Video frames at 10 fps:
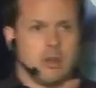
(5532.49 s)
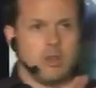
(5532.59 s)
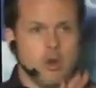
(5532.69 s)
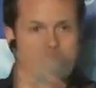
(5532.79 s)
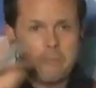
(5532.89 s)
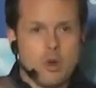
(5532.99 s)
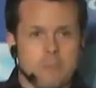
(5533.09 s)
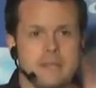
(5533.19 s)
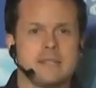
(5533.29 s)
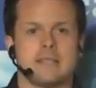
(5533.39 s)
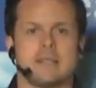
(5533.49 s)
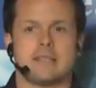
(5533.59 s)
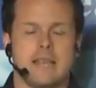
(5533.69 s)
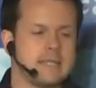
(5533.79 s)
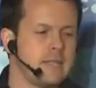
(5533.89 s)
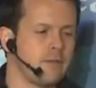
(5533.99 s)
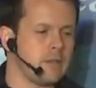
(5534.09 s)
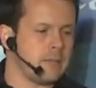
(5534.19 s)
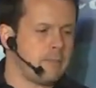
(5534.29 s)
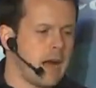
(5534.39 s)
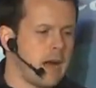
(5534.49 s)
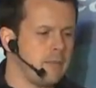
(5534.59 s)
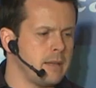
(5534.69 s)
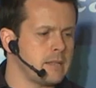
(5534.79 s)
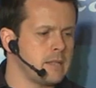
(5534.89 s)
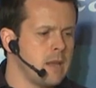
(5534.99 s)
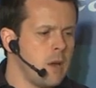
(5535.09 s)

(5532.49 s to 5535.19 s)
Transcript: your, your business as these different departments.